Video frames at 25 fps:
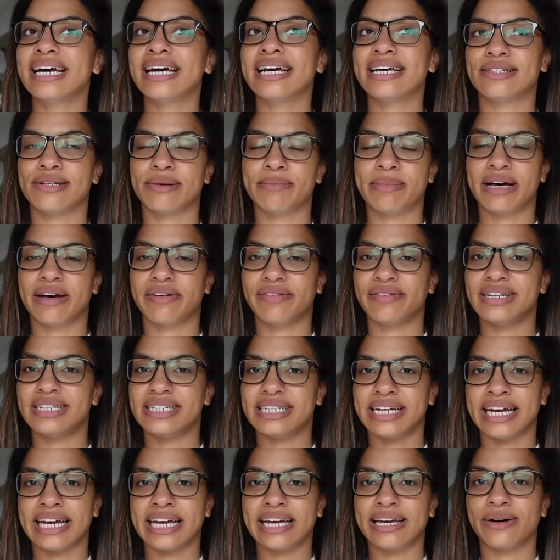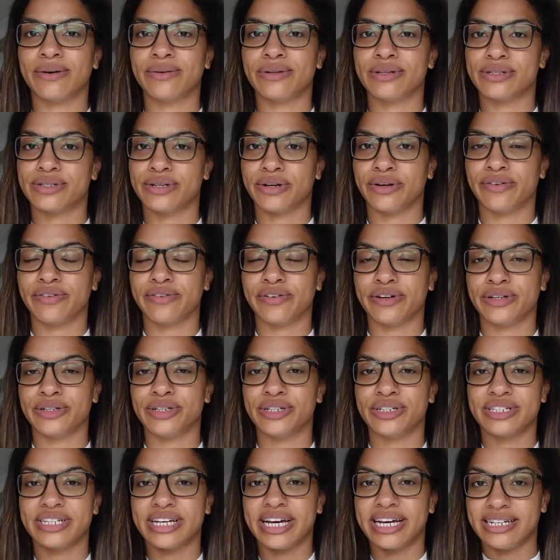so I'm having a day on the sofa
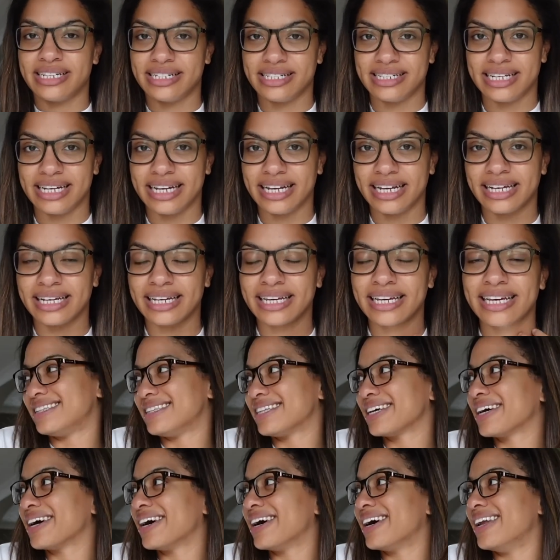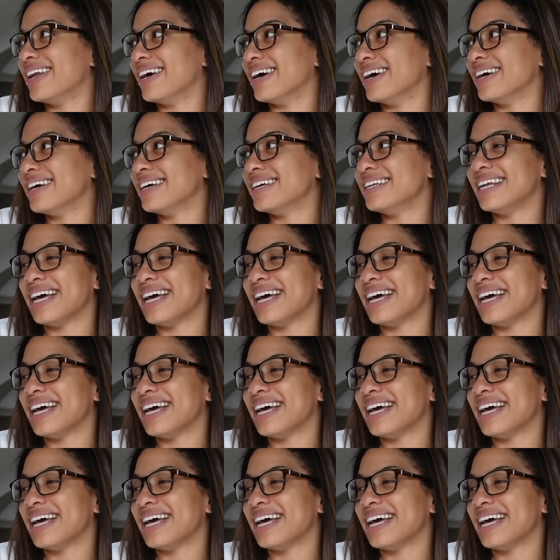just editing the colour.